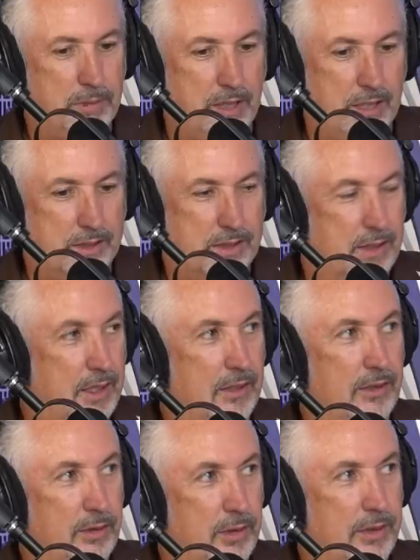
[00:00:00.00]
going to ask you again,
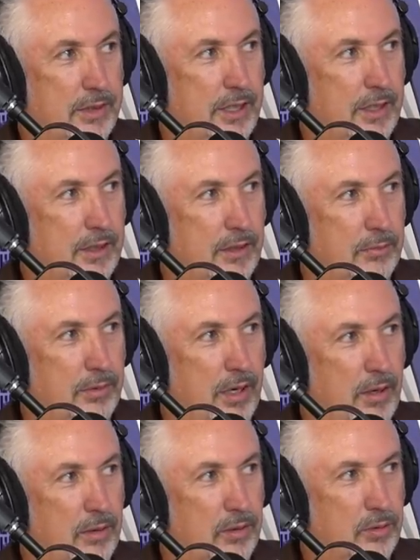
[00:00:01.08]
are you on Tinder, bro, or